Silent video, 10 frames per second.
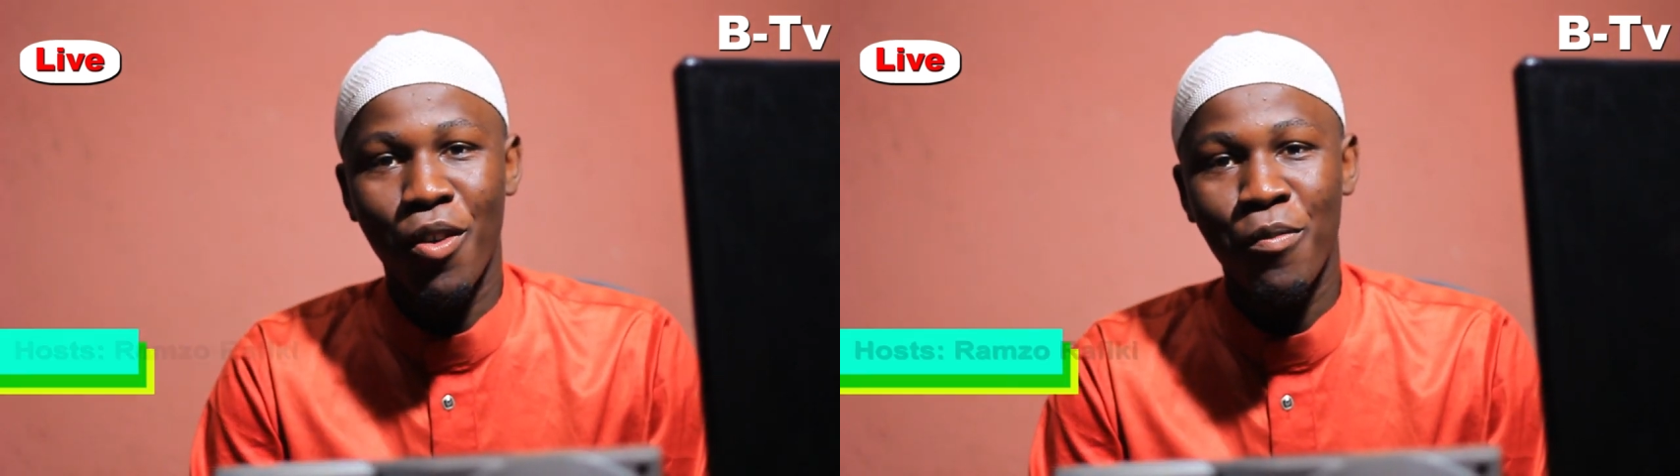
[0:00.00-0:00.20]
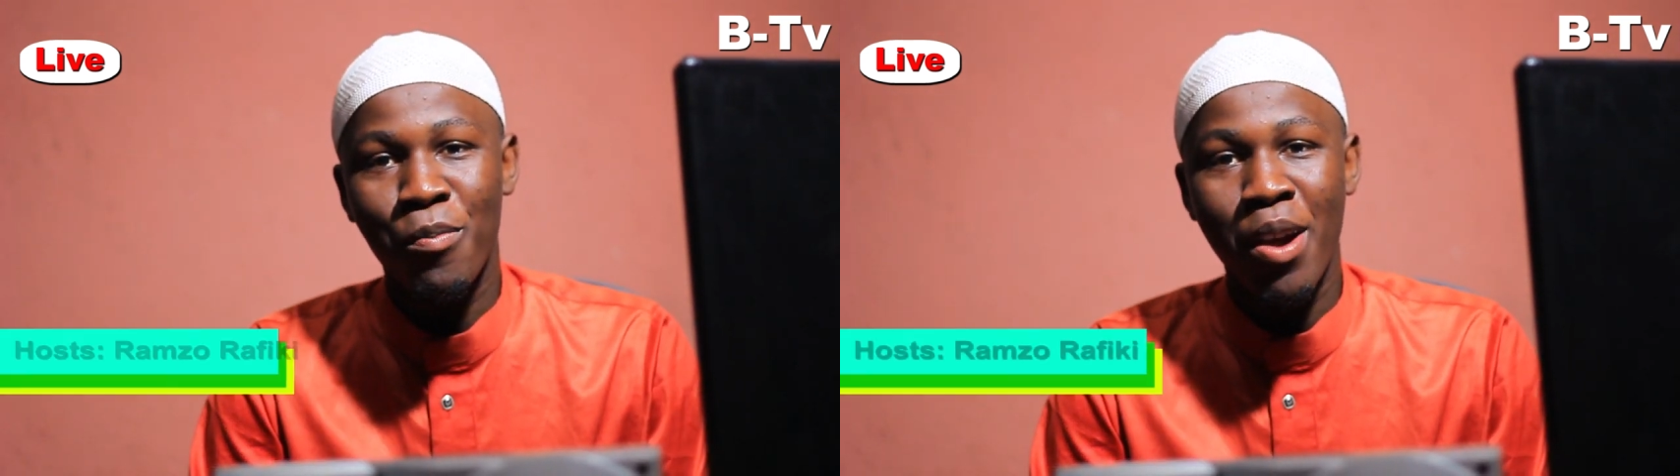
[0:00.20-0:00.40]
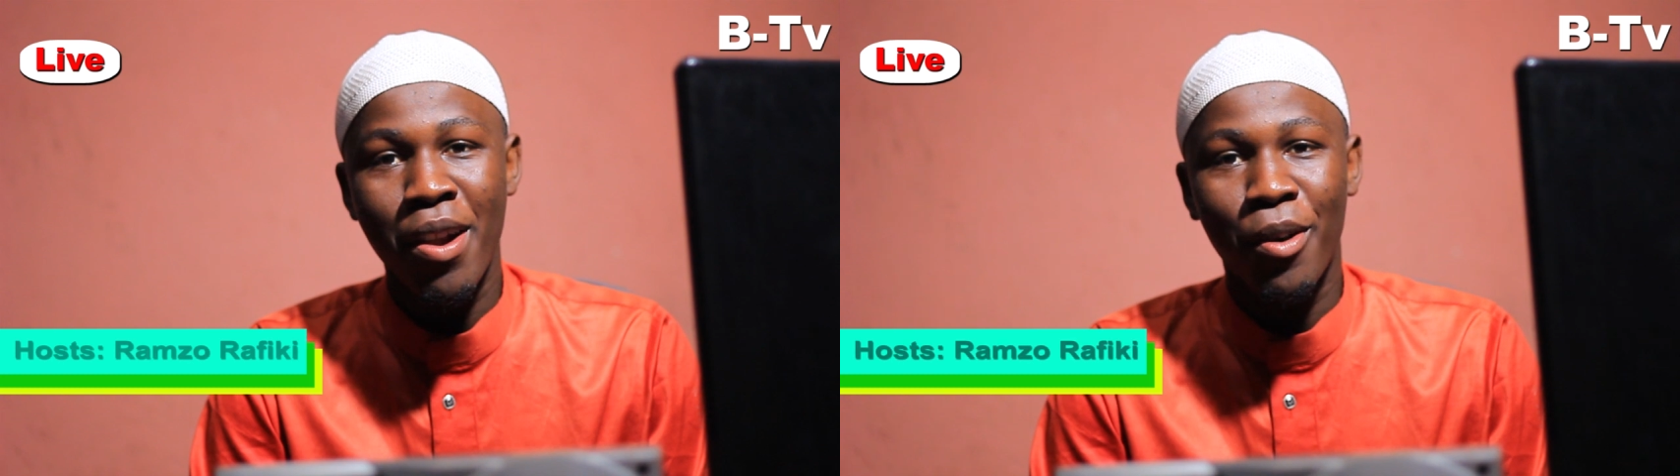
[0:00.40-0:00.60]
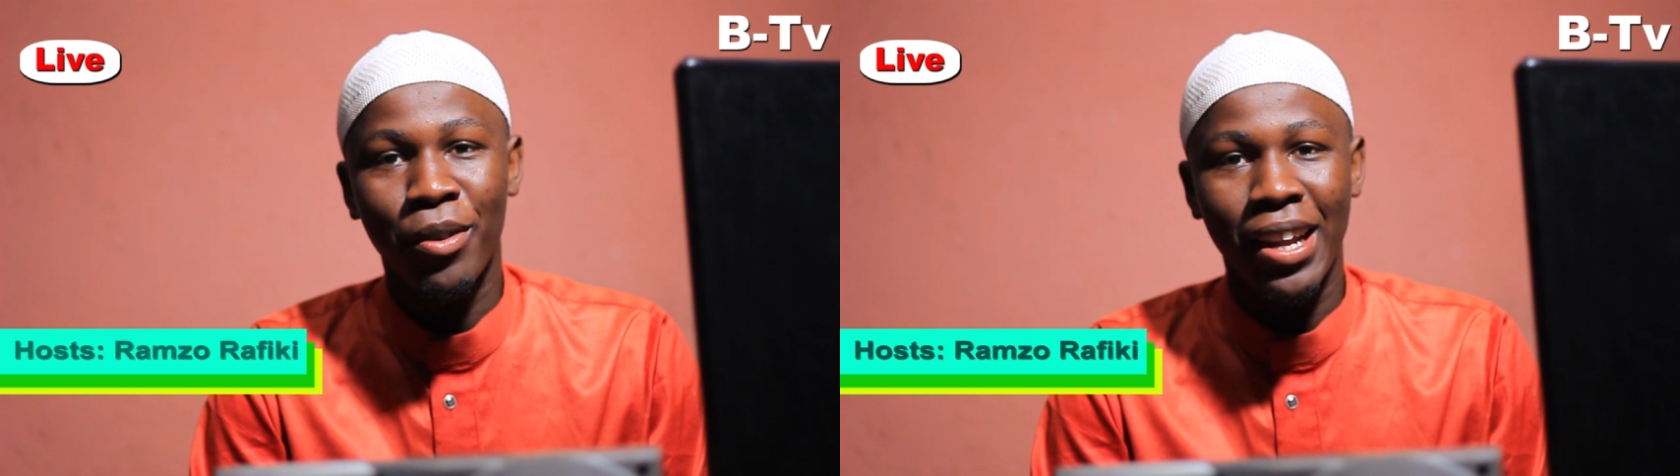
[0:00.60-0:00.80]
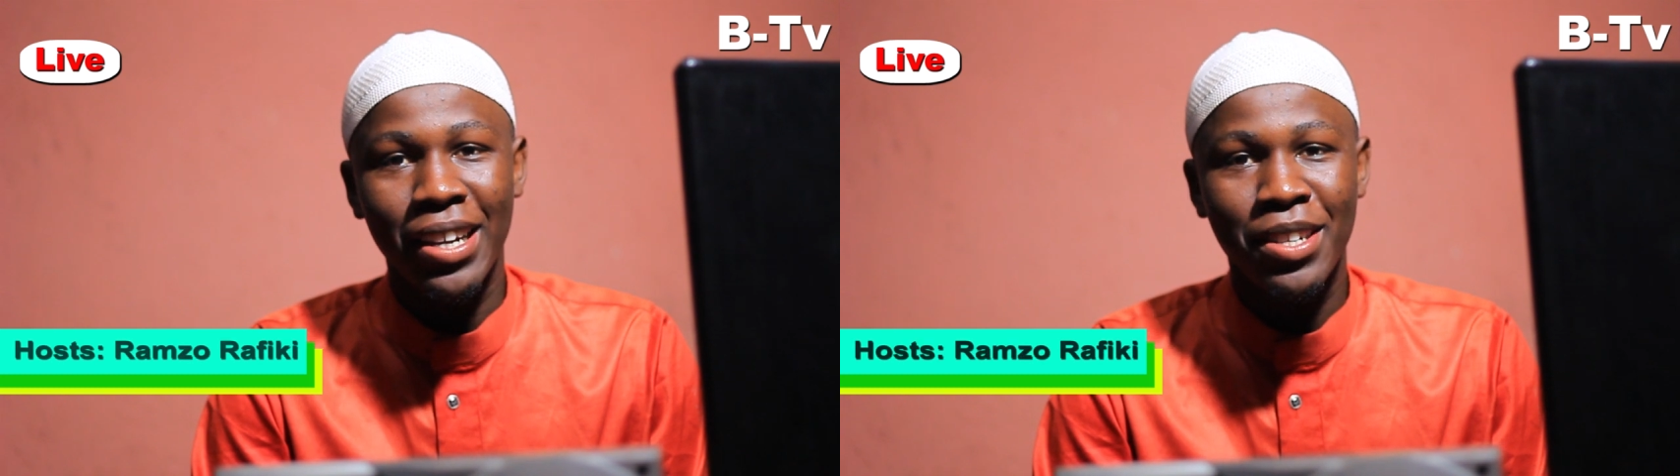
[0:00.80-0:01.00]
of Wera
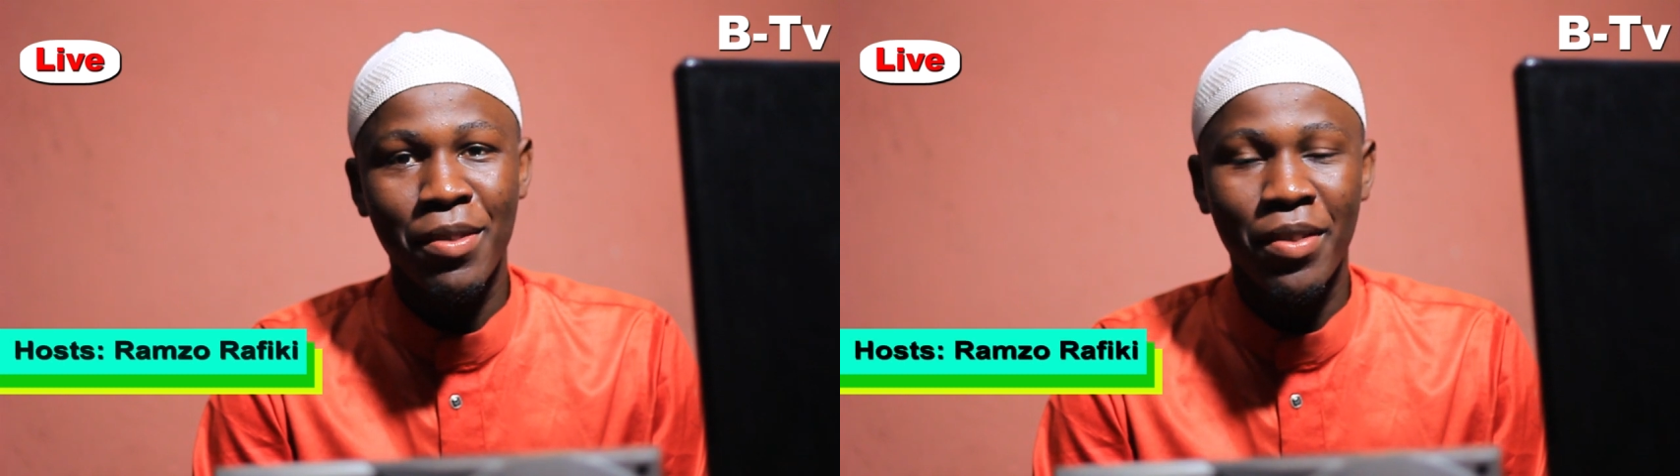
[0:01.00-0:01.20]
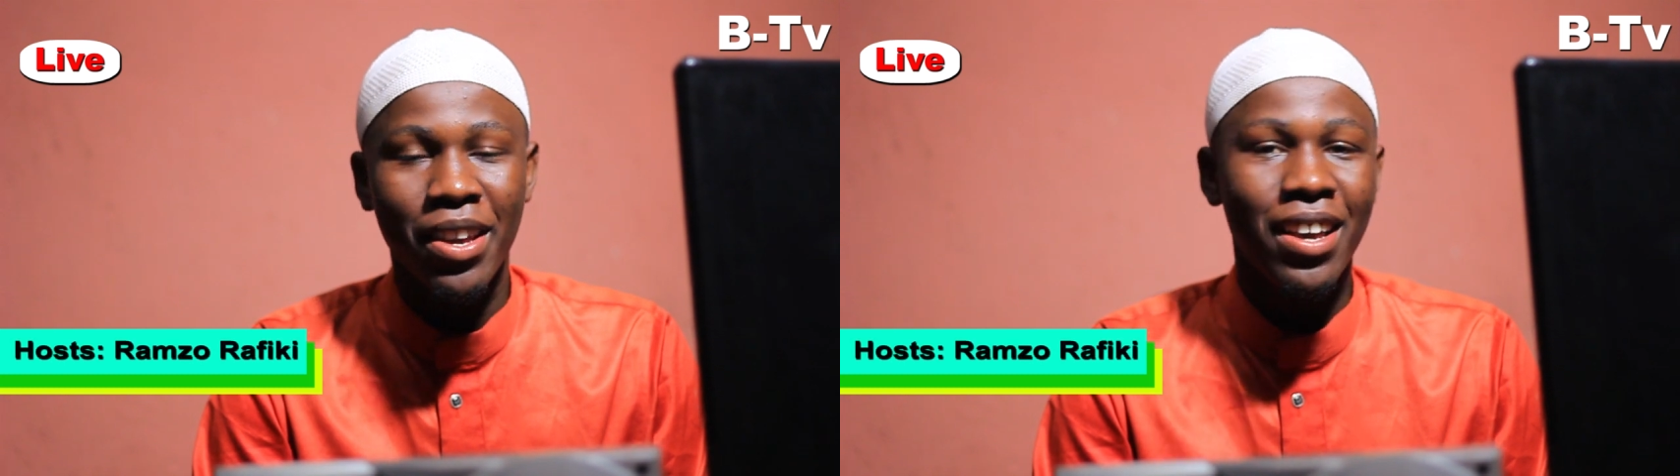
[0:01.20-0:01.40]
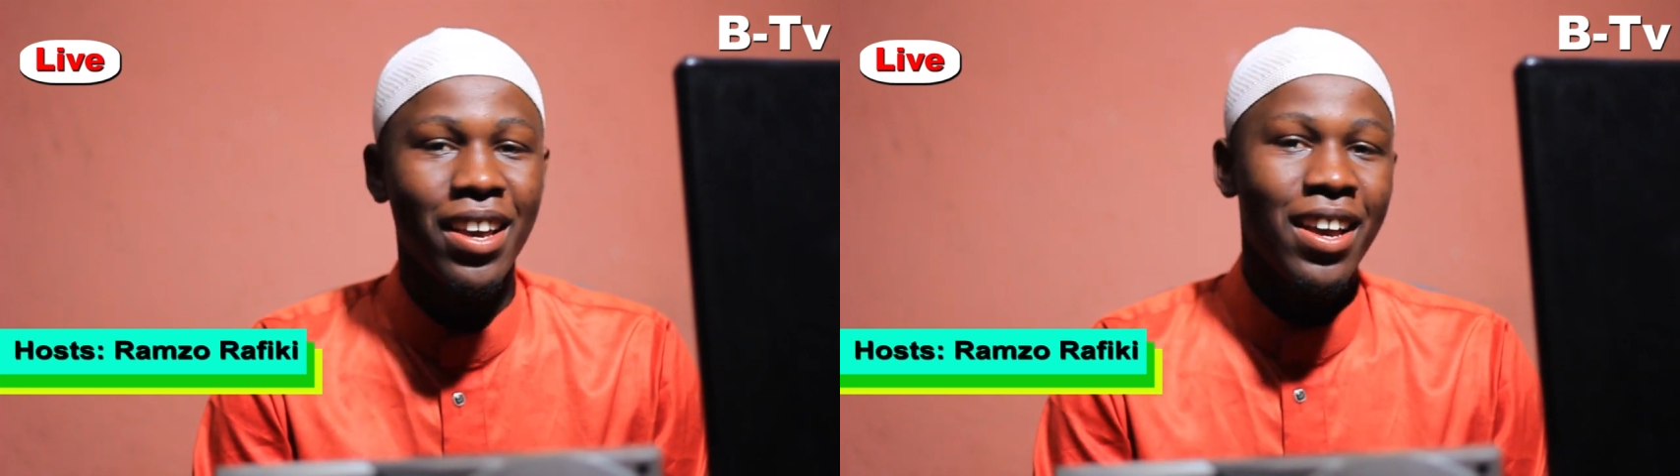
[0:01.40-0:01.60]
Online TV.